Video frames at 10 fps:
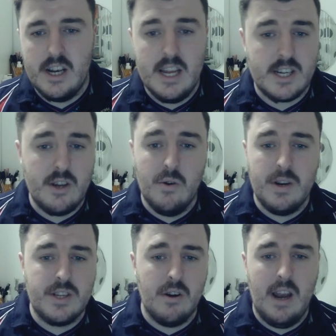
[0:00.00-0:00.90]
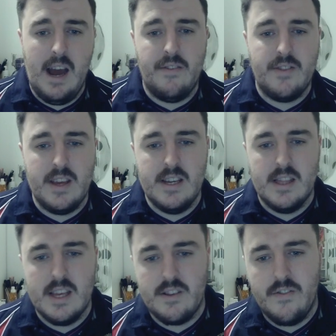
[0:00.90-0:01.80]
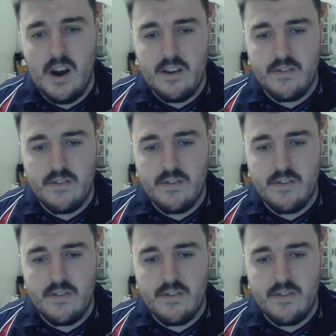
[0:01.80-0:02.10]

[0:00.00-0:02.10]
literally all he's got left is these 5